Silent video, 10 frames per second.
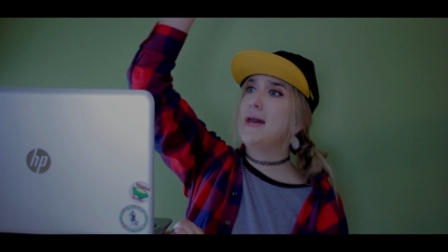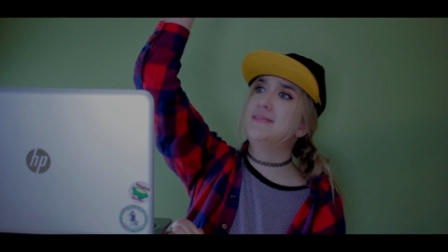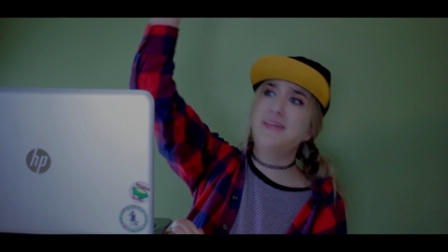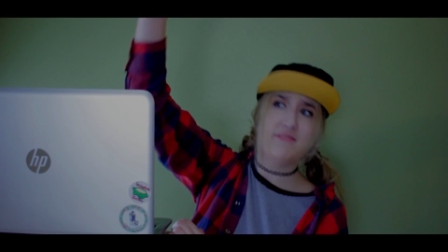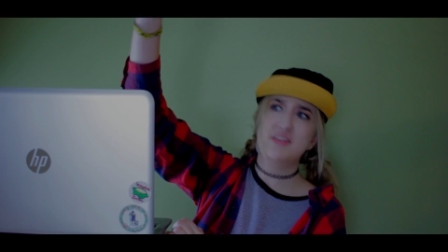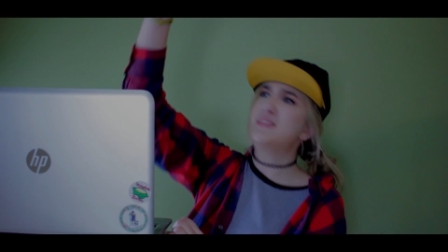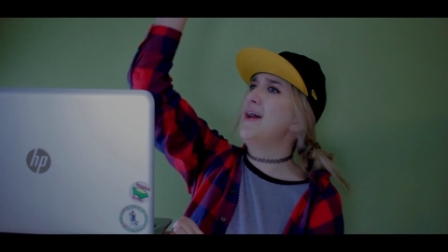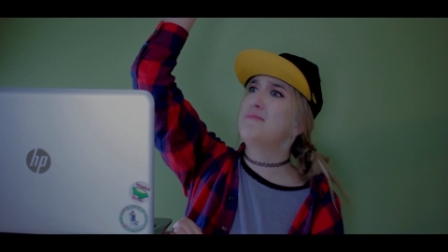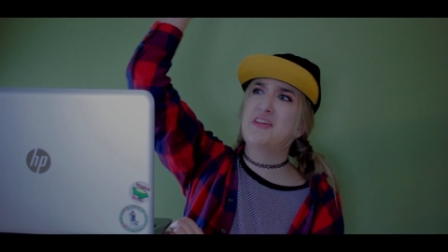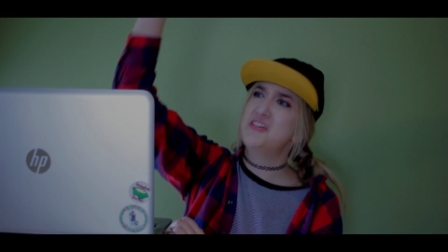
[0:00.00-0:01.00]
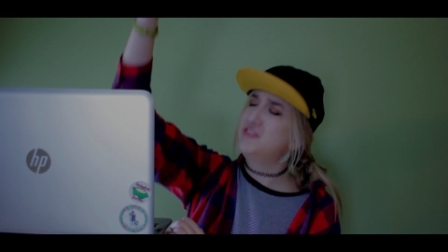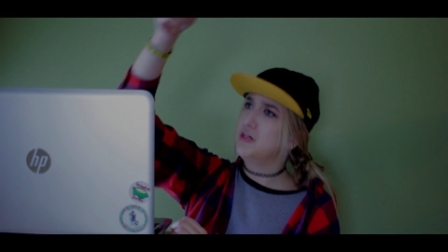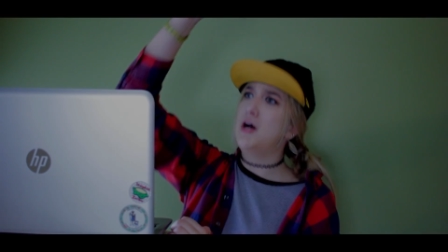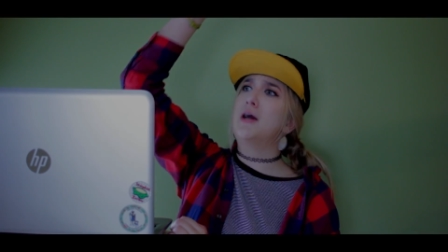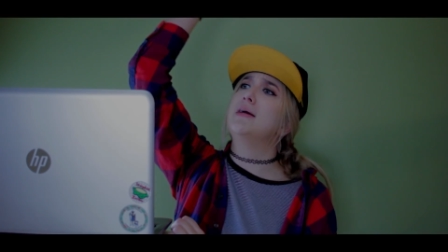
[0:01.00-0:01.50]
guys, seventh time on this
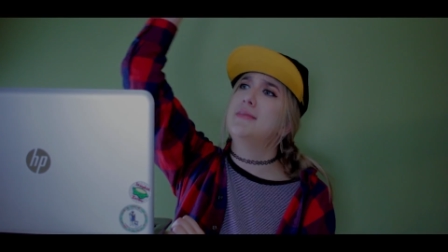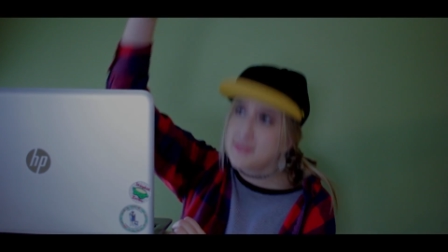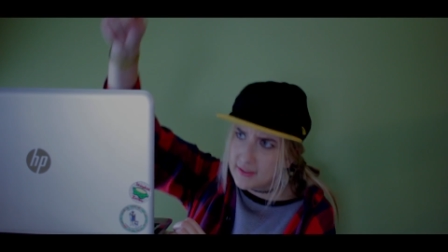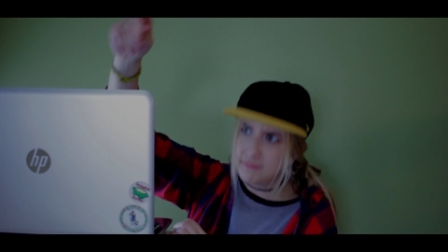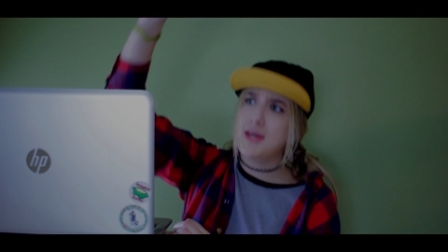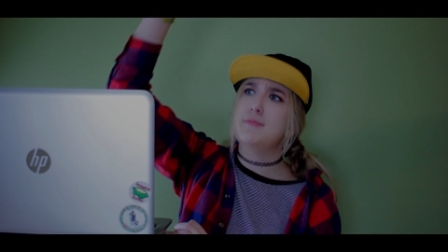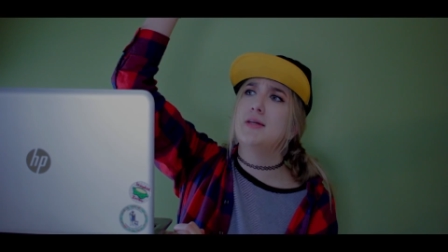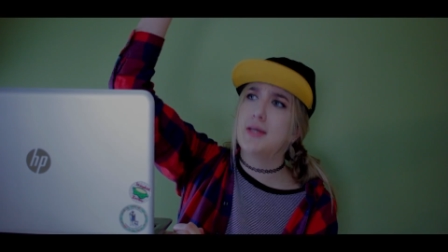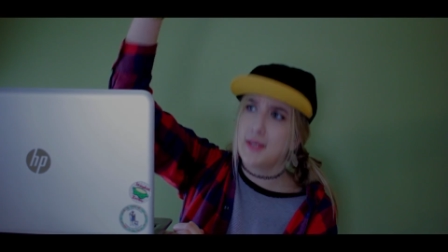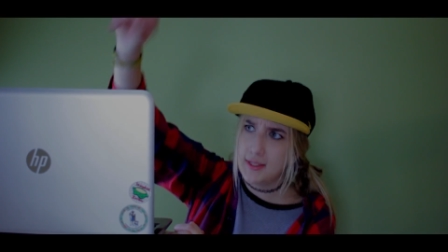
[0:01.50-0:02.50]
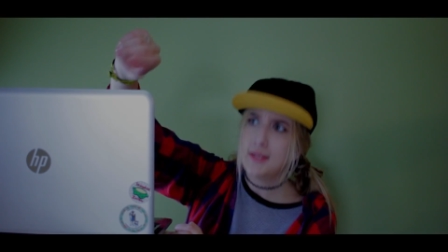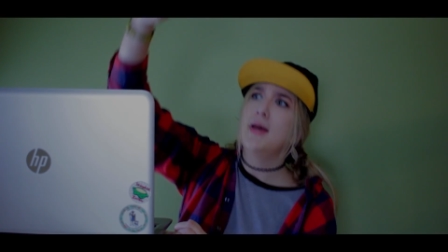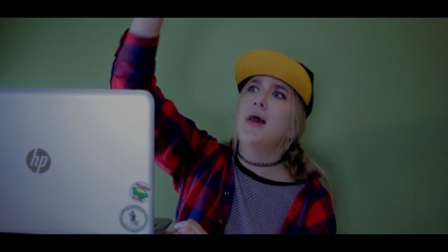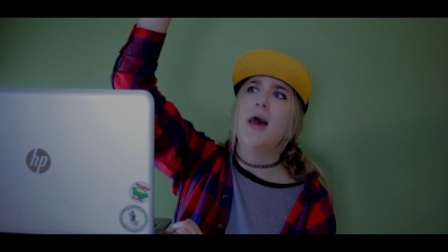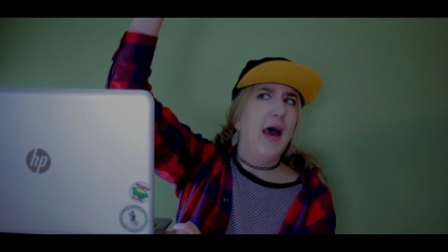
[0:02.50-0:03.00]
song. I think that maybe
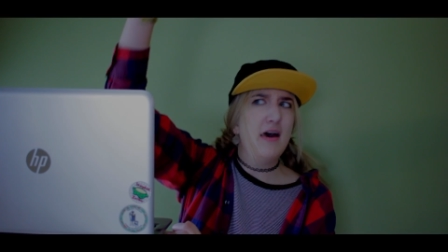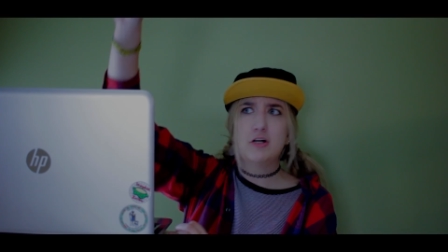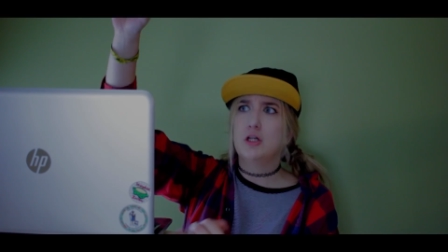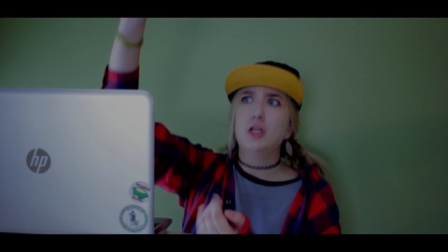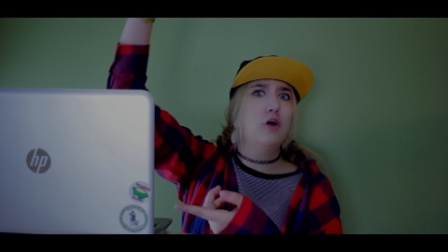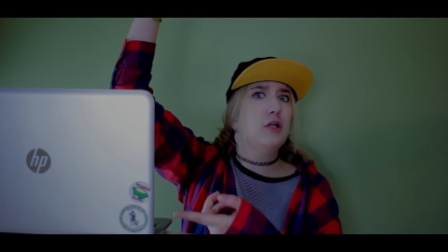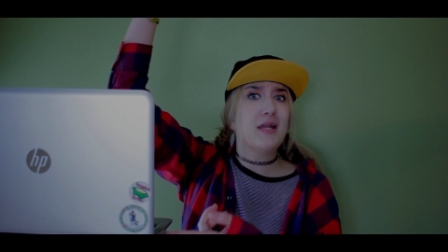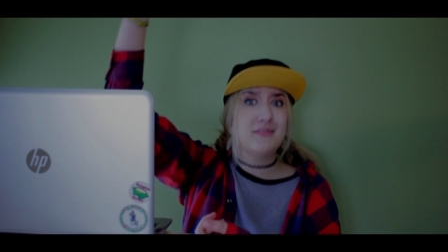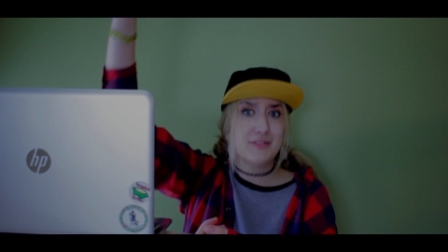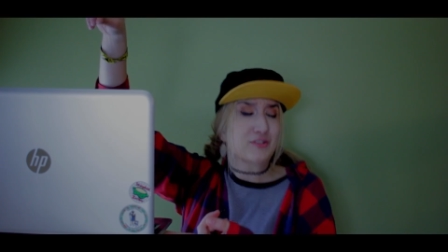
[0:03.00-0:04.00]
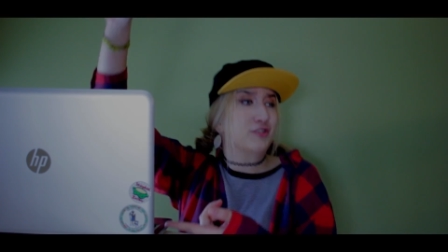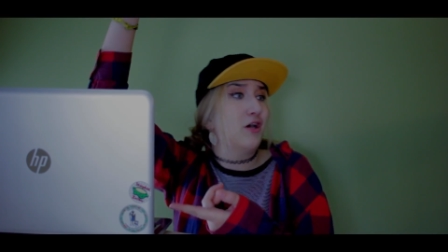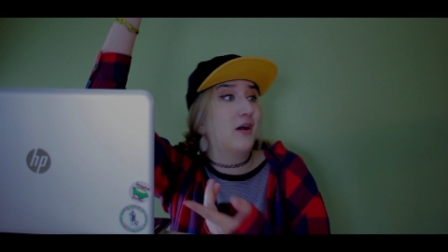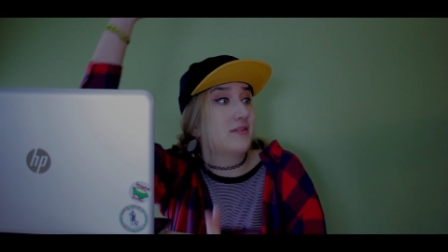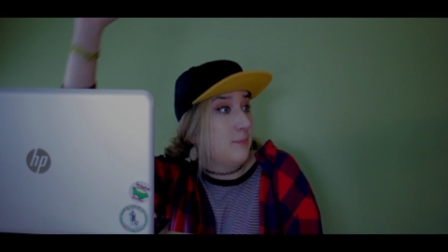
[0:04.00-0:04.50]
I have a whole lot of different
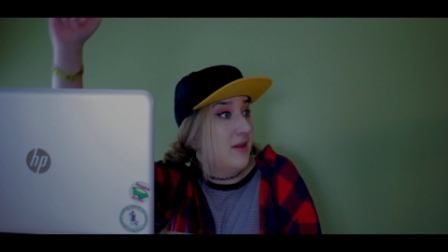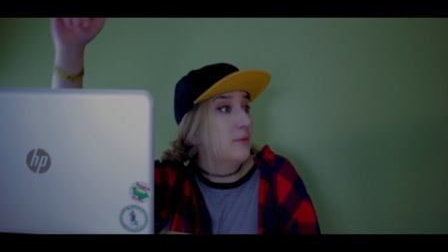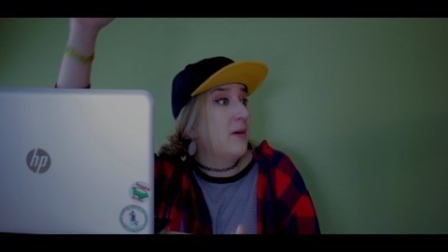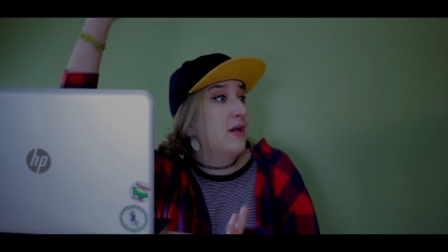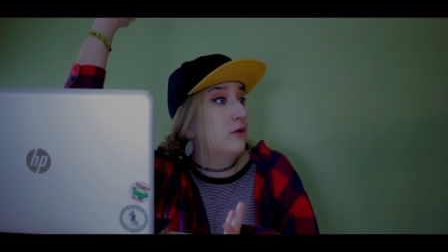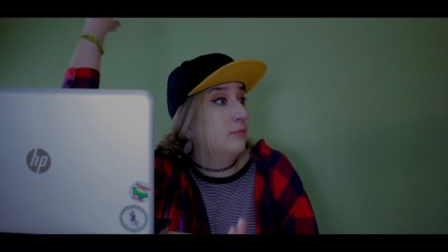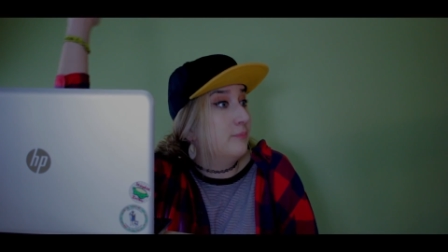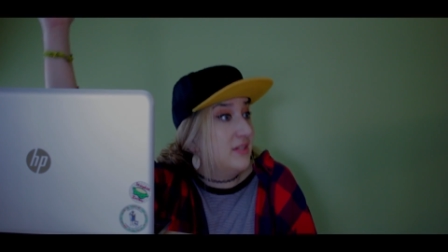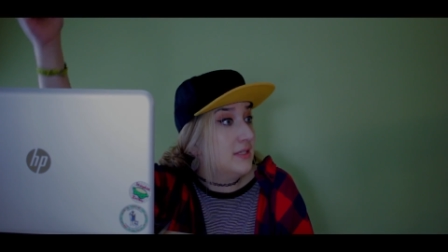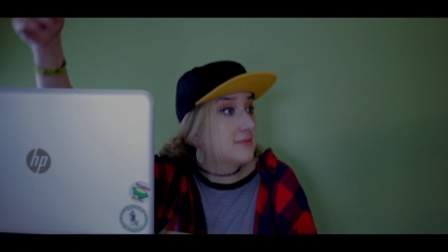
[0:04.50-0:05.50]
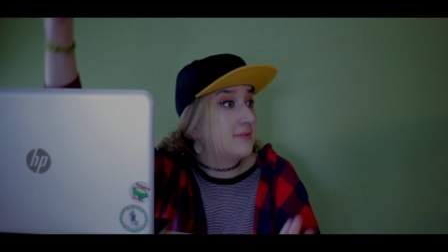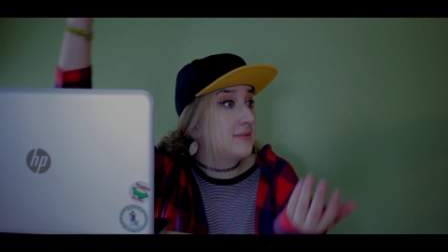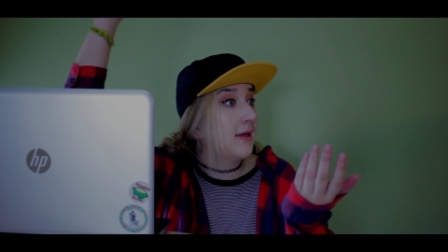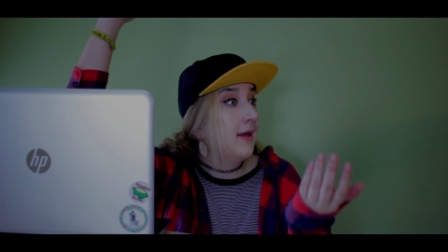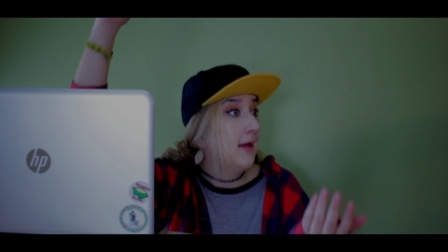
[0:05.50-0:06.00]
songs. I make my own beats.